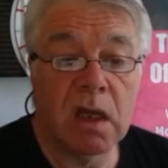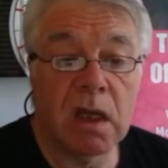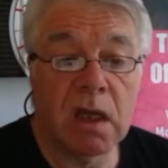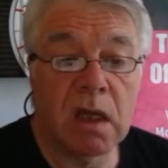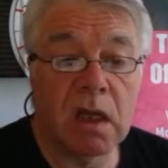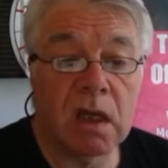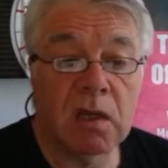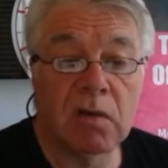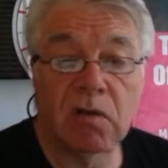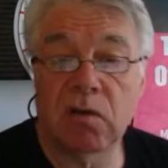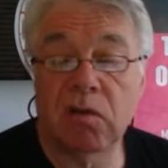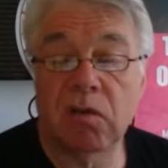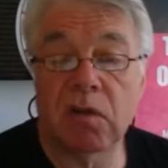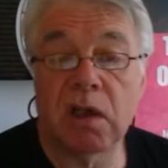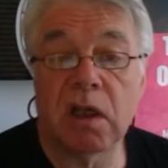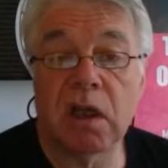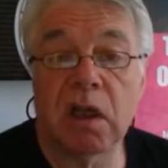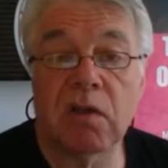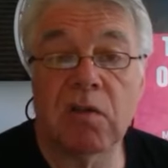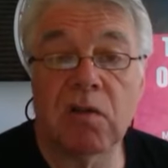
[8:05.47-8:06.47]
And just
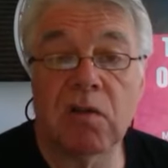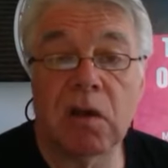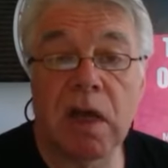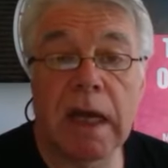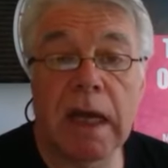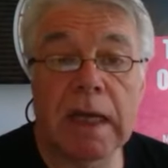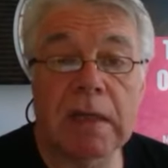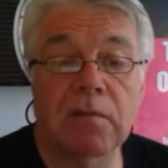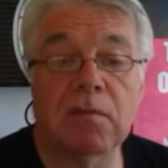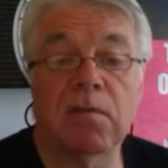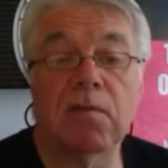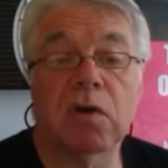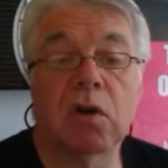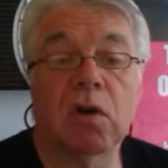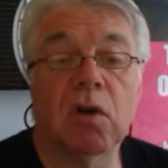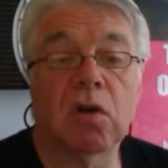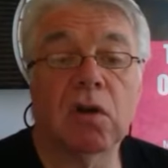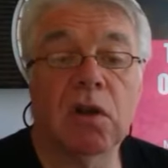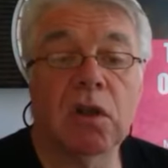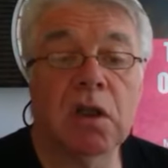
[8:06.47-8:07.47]
in case you had
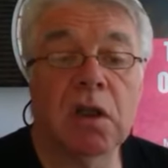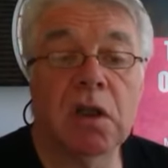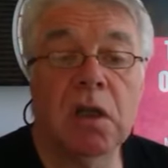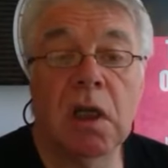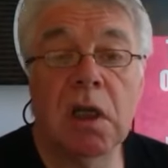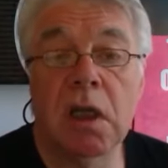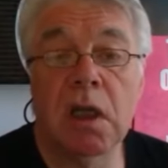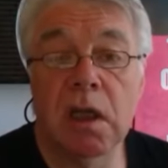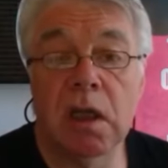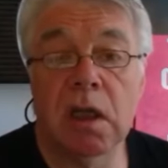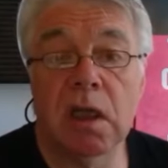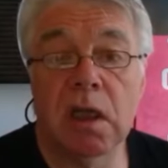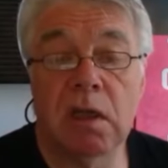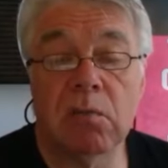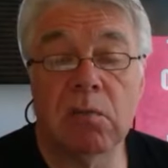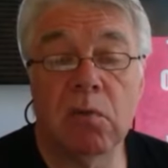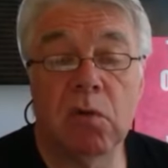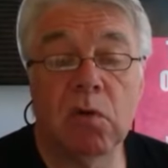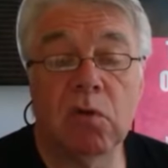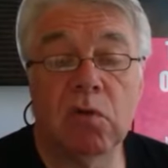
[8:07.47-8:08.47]
forgotten,
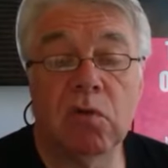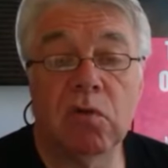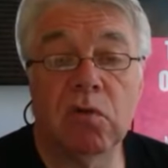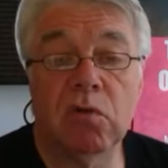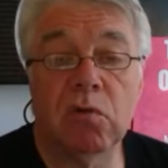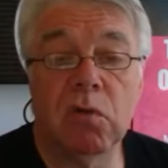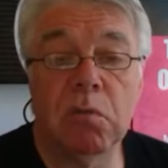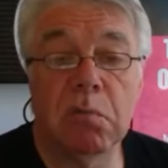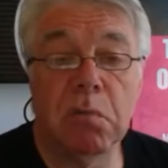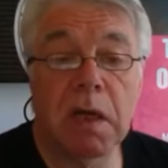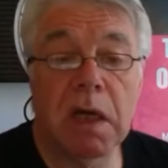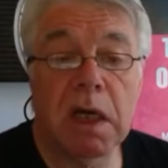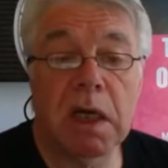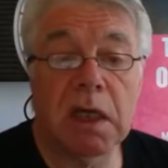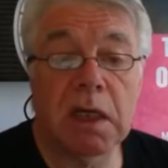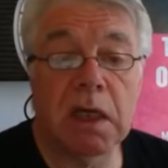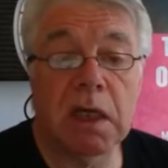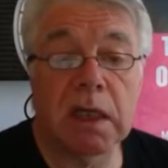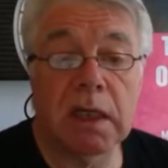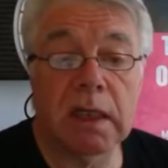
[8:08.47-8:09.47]
it will
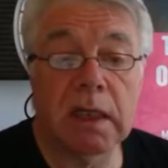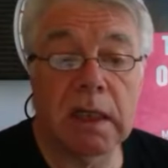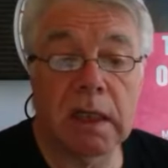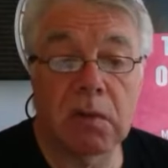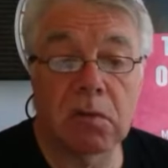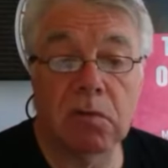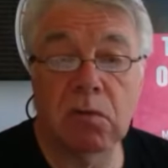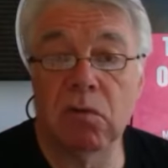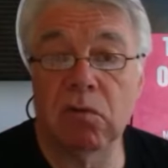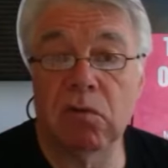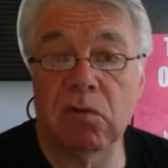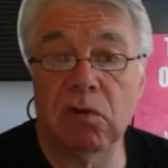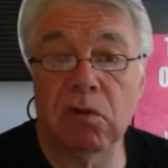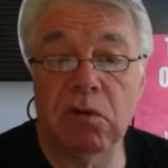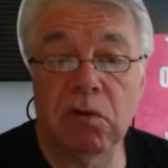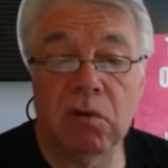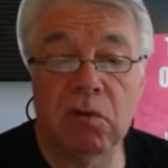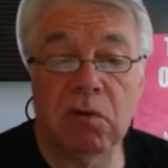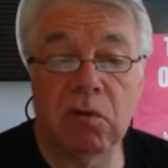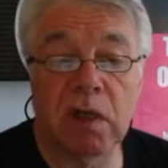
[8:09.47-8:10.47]
remain illegal to
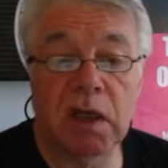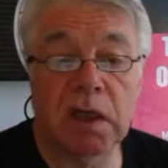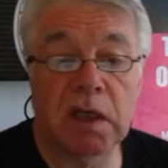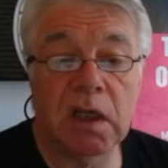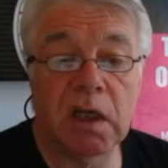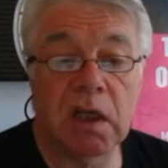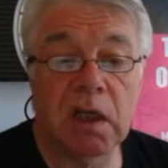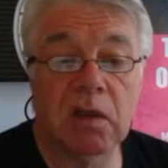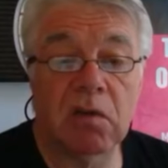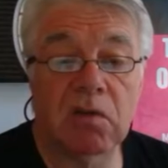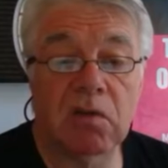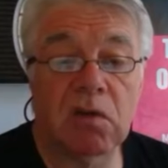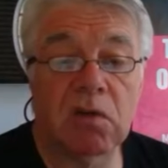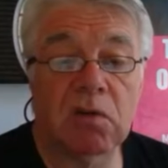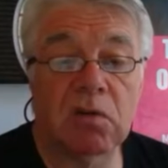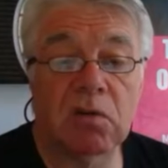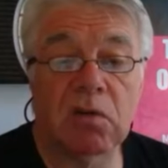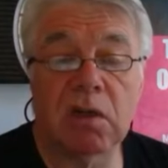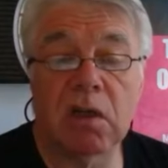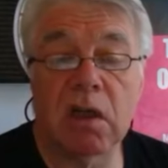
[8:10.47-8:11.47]
use any
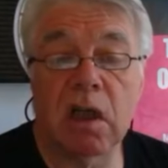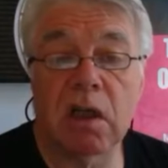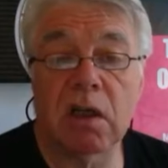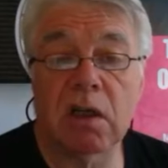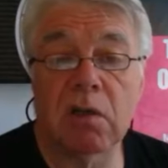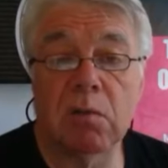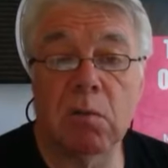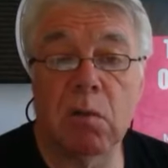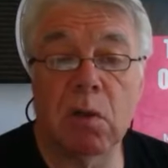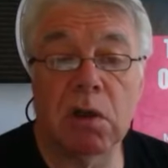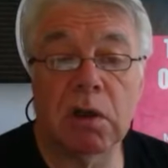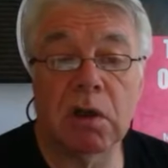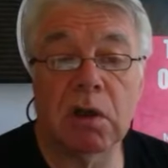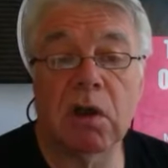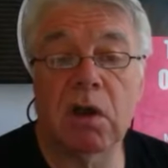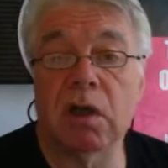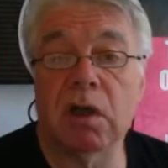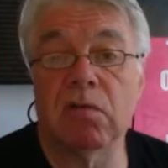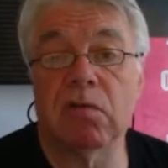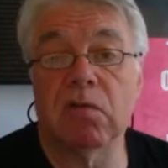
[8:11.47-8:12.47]
e-scooter other than one
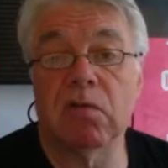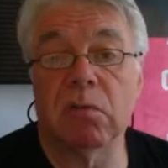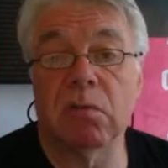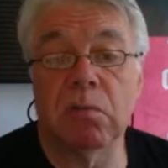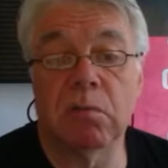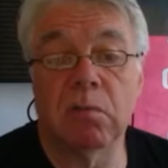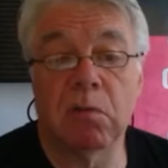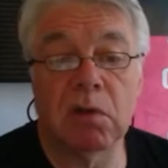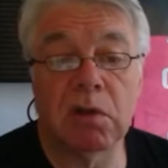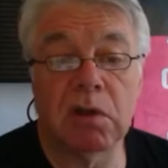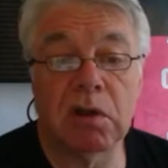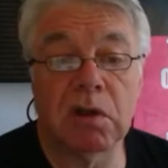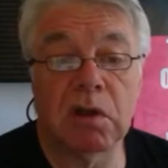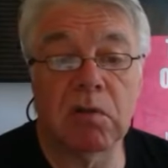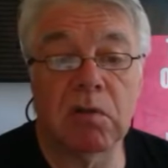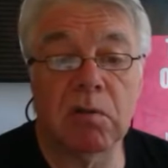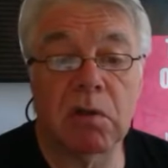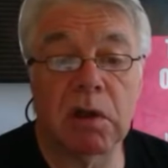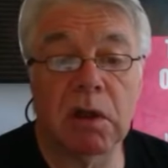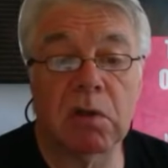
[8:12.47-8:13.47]
hired from one of
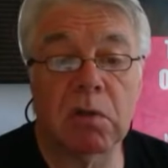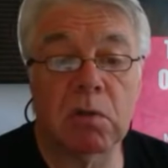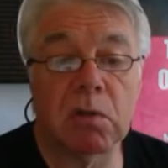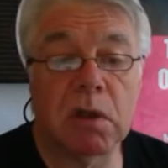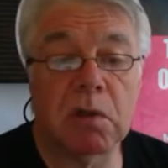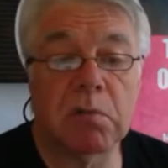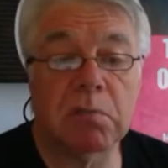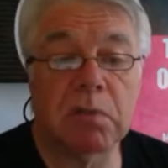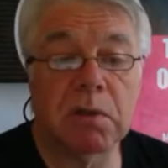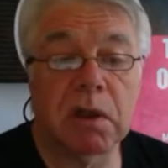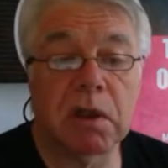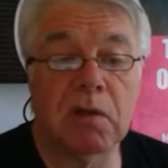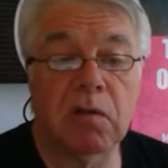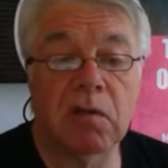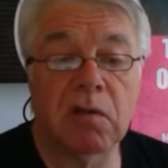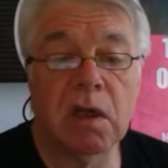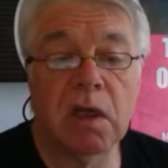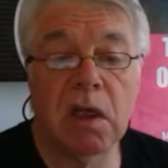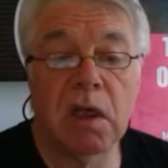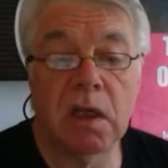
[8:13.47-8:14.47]
these rental
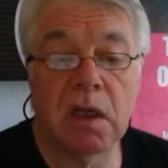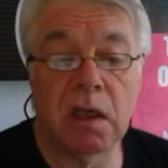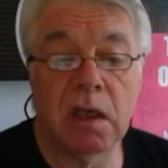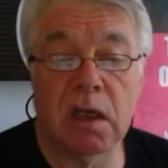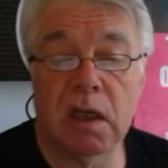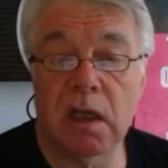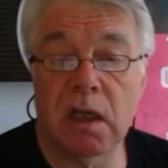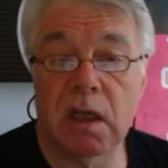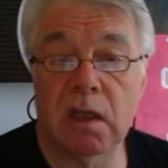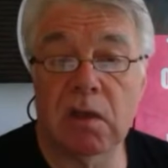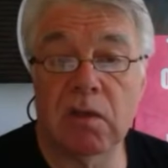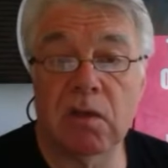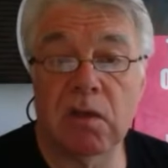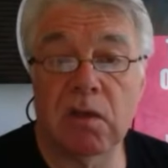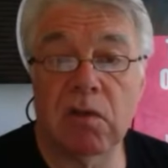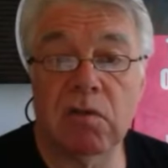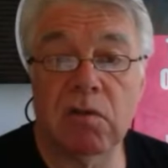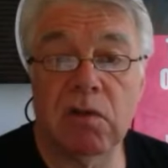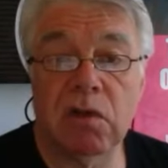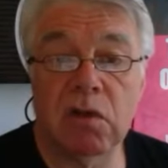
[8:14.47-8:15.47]
companies. And
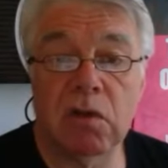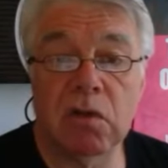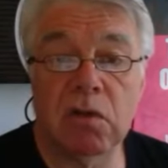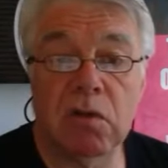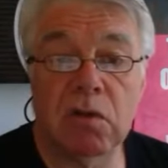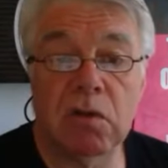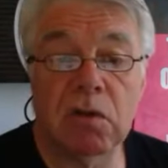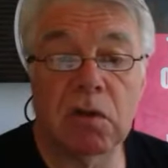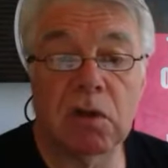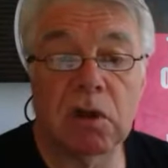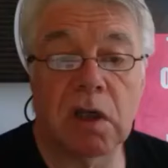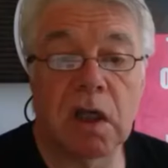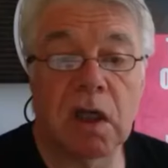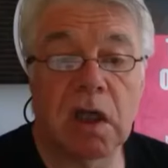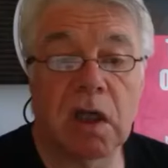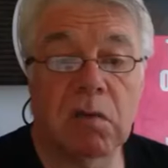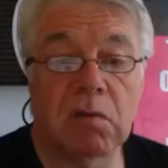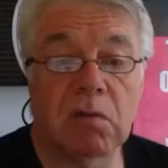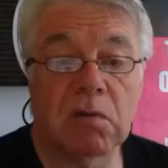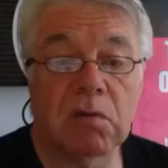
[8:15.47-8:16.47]
if you do, you could get
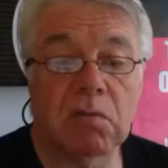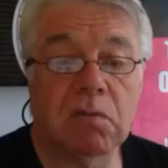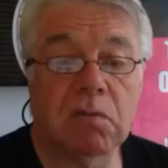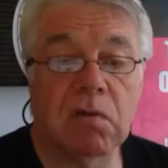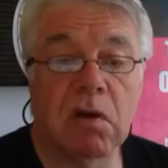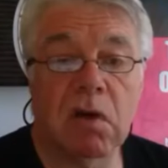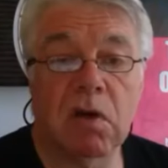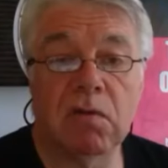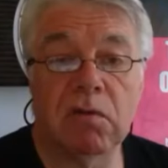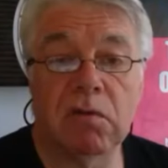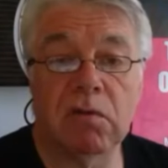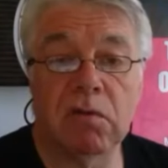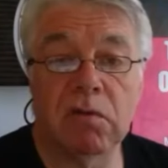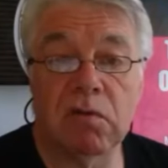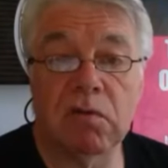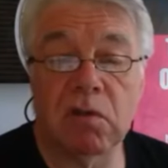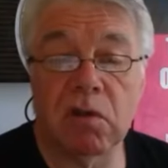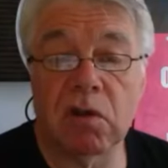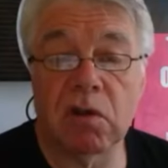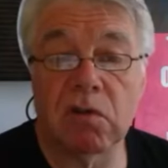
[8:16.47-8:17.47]
hit with a raft
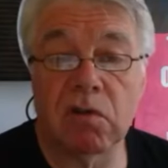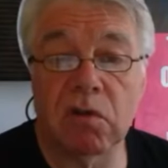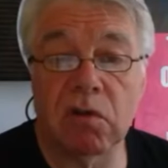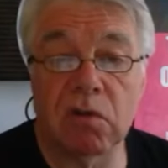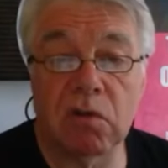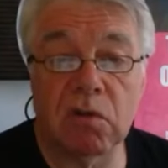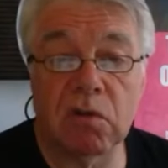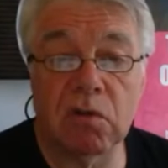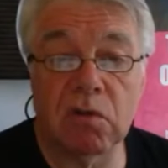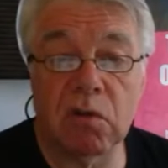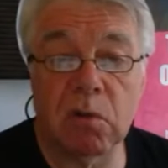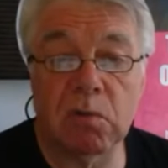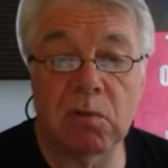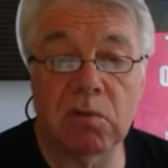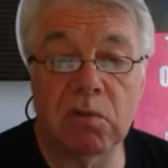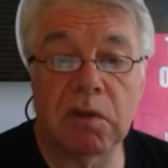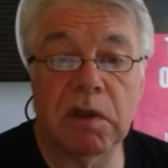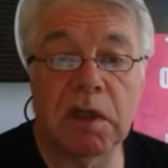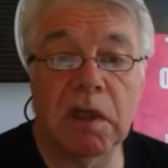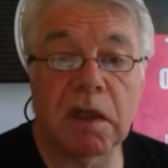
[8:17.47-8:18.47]
of charges on top
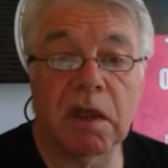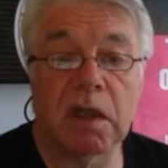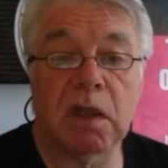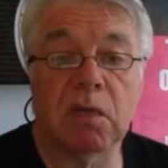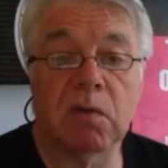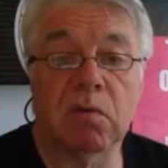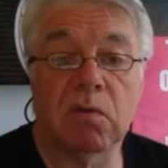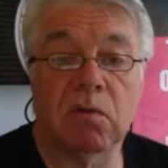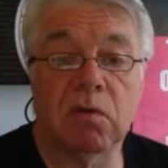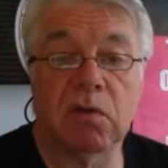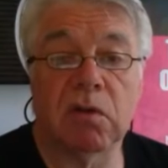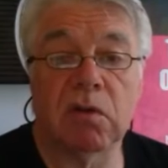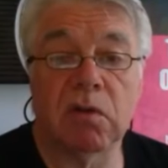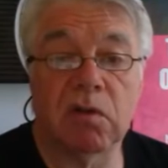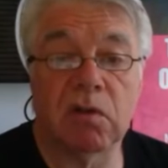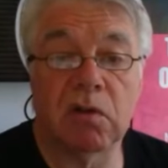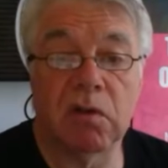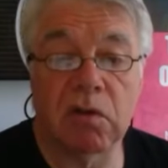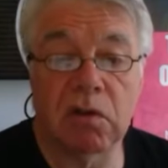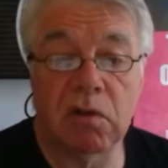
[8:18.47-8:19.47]
of anything else
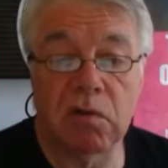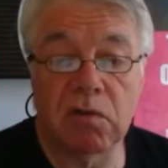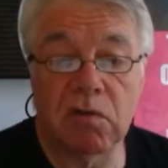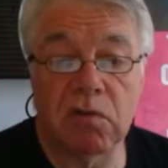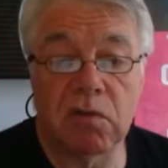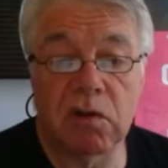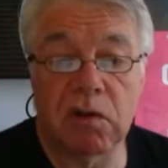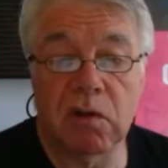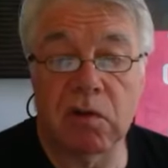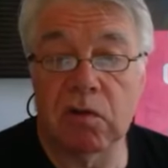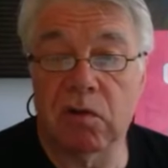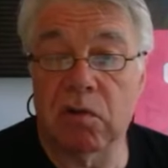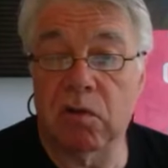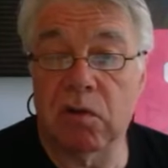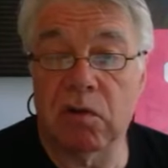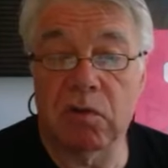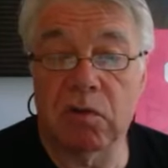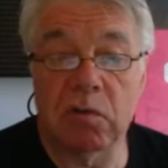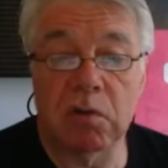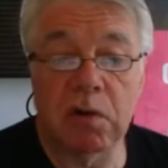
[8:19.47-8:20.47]
that you
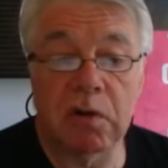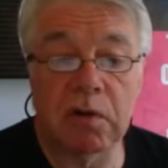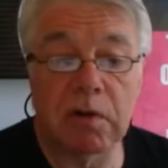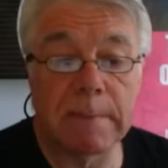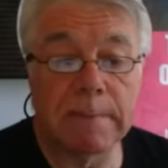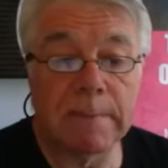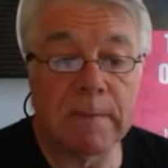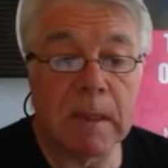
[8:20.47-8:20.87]
transgressed with.